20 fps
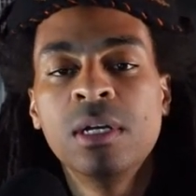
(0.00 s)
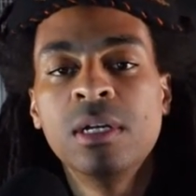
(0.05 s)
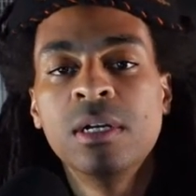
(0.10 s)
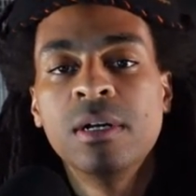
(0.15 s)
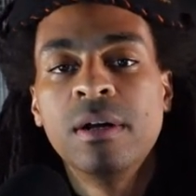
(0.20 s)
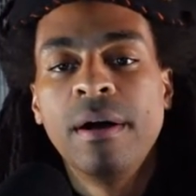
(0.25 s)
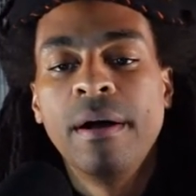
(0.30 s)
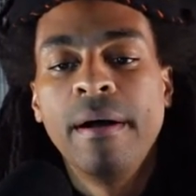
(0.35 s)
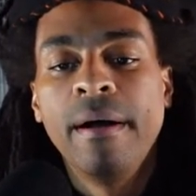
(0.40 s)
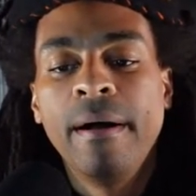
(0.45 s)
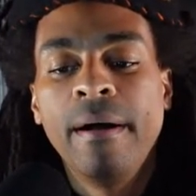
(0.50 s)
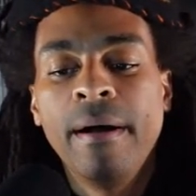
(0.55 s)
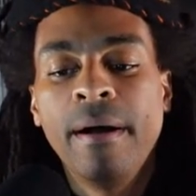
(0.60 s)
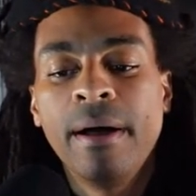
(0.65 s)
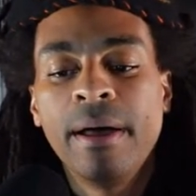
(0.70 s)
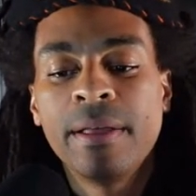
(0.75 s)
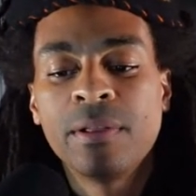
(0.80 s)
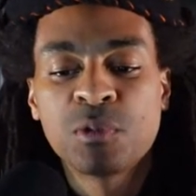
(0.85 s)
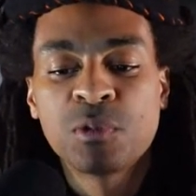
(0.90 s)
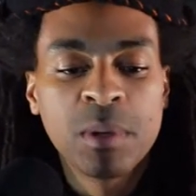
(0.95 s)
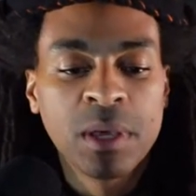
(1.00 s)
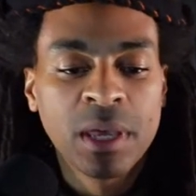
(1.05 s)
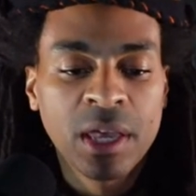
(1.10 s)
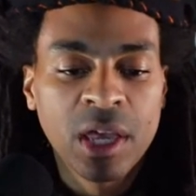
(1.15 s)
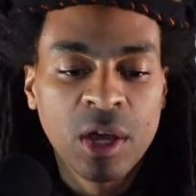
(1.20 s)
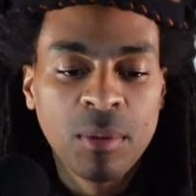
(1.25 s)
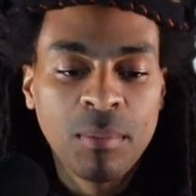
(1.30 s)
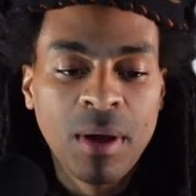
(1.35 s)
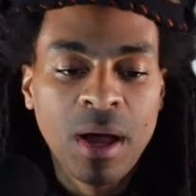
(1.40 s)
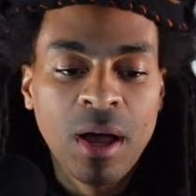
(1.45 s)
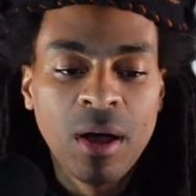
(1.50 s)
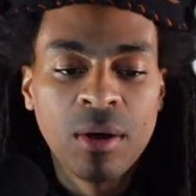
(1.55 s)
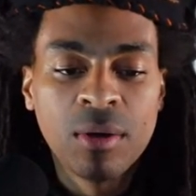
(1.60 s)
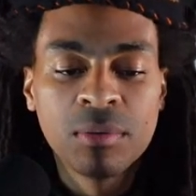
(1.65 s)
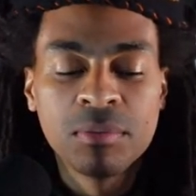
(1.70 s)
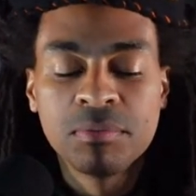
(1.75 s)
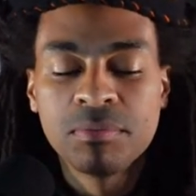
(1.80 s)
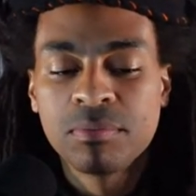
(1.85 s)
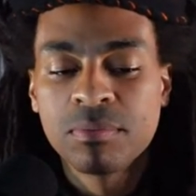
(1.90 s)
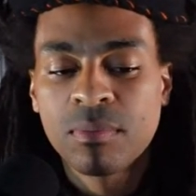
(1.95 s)
and speaking about
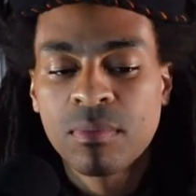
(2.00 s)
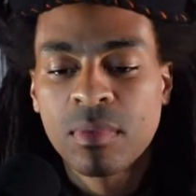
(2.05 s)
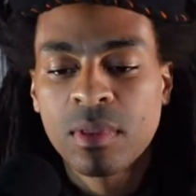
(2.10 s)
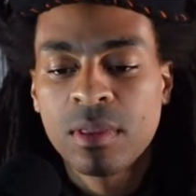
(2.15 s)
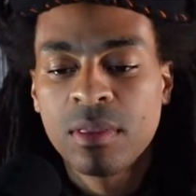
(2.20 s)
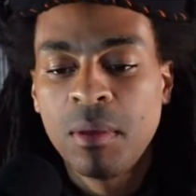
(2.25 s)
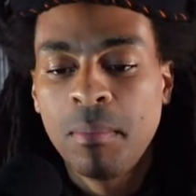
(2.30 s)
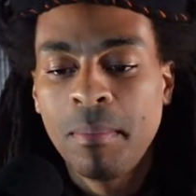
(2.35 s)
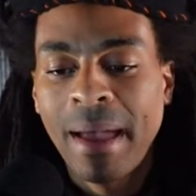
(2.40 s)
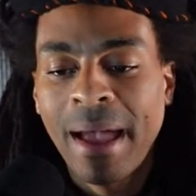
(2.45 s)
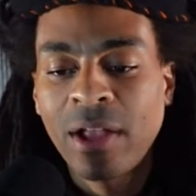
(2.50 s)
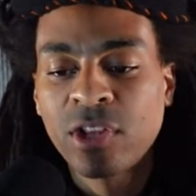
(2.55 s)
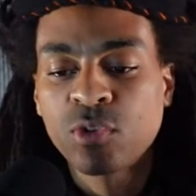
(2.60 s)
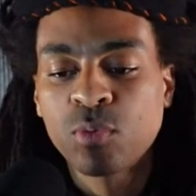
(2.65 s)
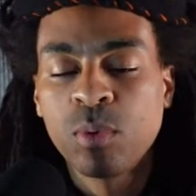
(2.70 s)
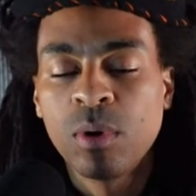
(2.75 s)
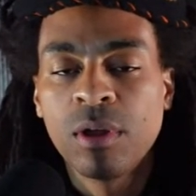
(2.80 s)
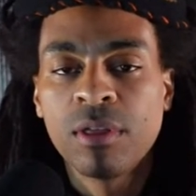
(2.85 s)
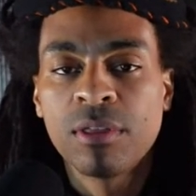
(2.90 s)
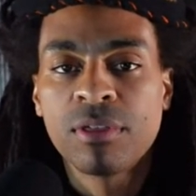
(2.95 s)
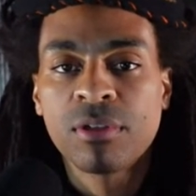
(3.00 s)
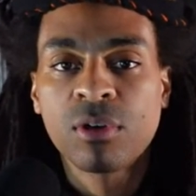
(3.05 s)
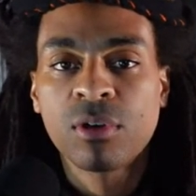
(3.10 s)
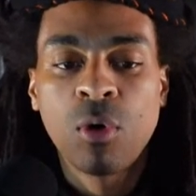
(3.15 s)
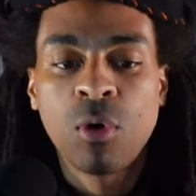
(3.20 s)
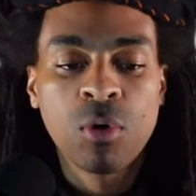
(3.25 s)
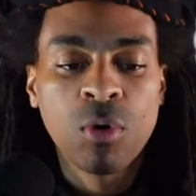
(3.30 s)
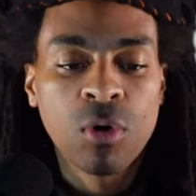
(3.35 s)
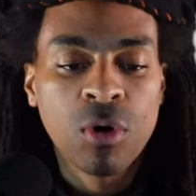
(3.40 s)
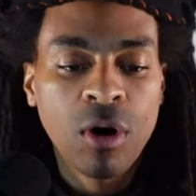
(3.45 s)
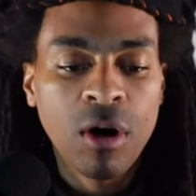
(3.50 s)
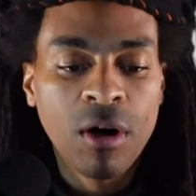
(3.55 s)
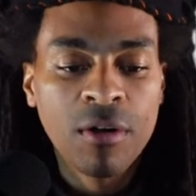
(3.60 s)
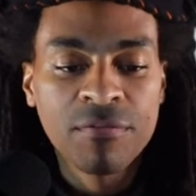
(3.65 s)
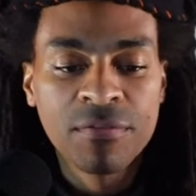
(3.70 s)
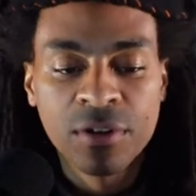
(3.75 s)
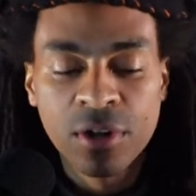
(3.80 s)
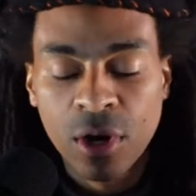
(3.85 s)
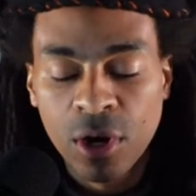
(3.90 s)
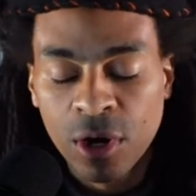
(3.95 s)
the match with Coco Gauff
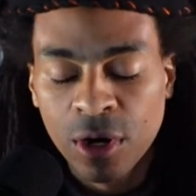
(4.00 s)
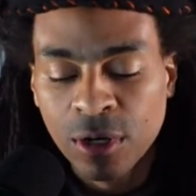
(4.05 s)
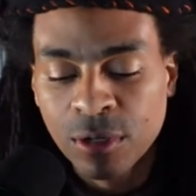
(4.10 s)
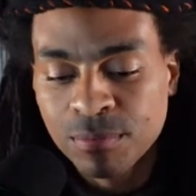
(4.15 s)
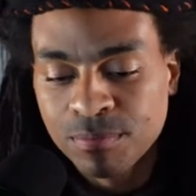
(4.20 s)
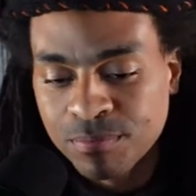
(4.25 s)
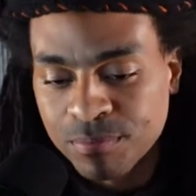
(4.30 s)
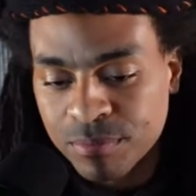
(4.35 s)
and her,